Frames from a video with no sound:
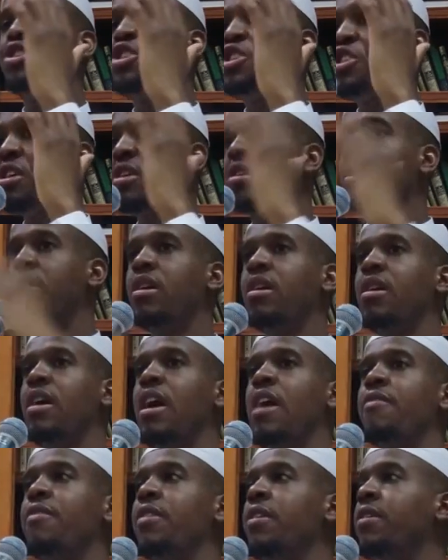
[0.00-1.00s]
shirra,
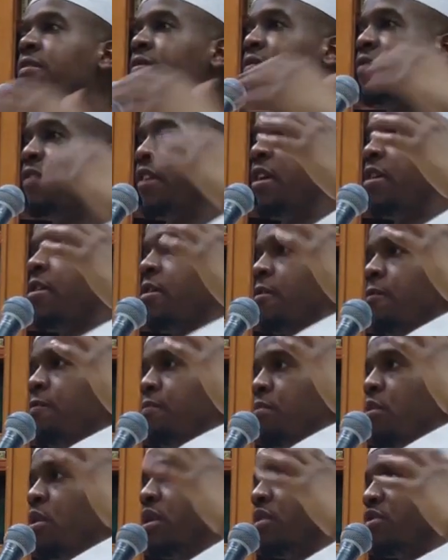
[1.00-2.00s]
every flare of
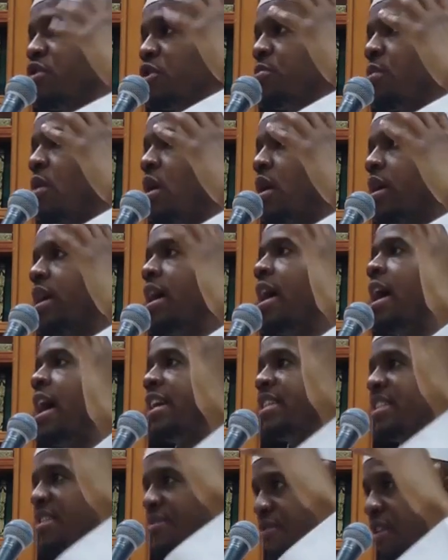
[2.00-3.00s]
point of spark,
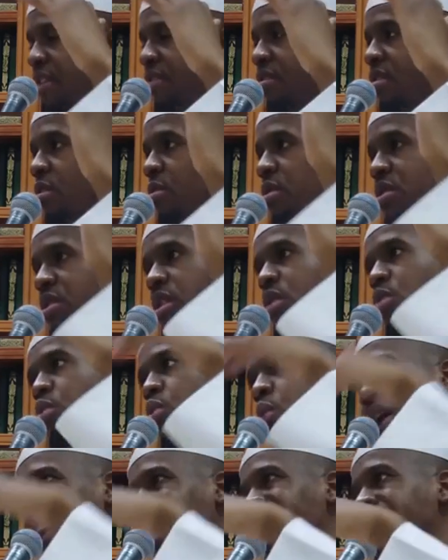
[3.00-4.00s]
has a fatra in which it
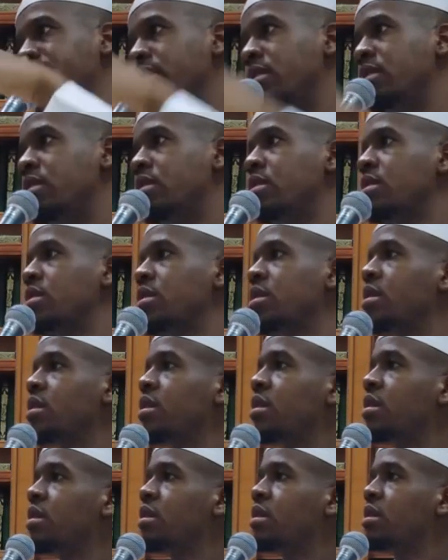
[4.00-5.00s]
wanes.
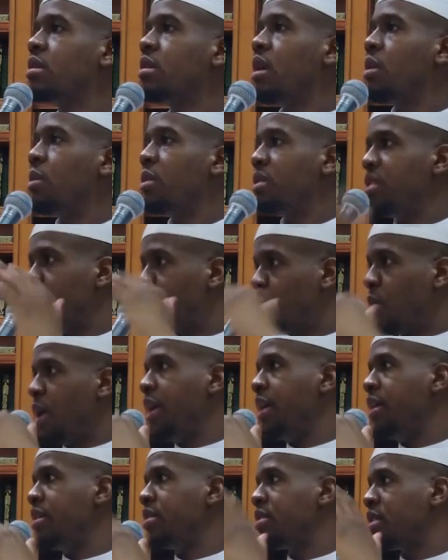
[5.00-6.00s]
In which it
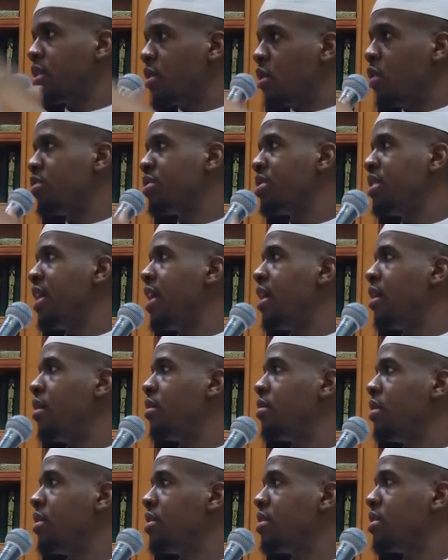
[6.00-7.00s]
wanes, it goes
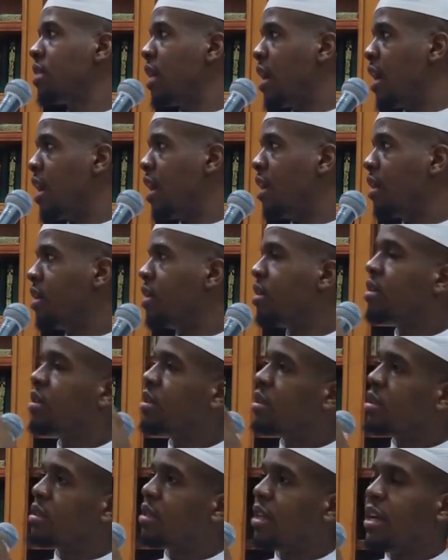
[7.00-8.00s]
down. It's,
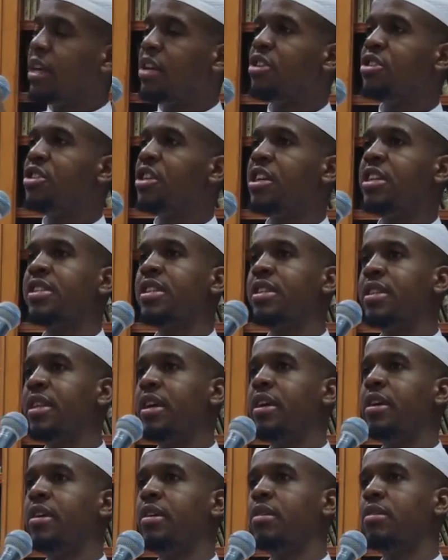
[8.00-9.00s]
the energy isn't
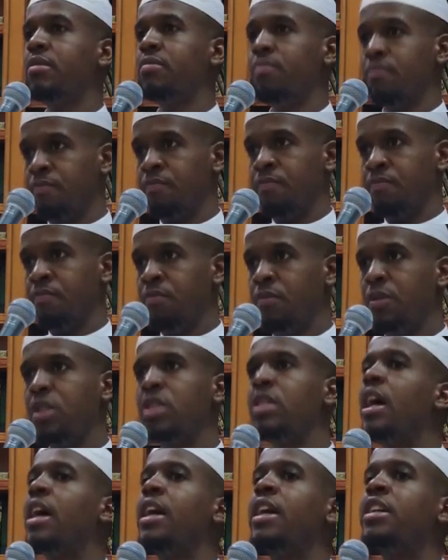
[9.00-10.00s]
there.
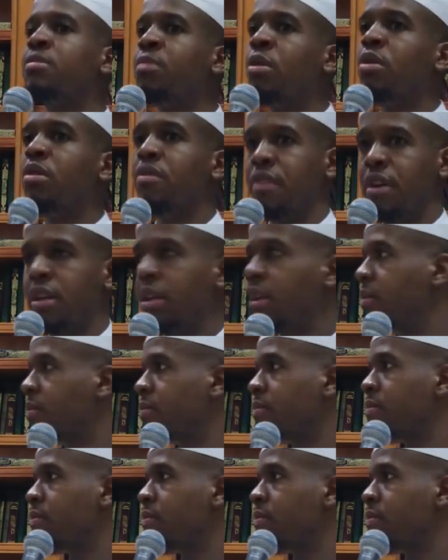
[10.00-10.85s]
You're not as motivated.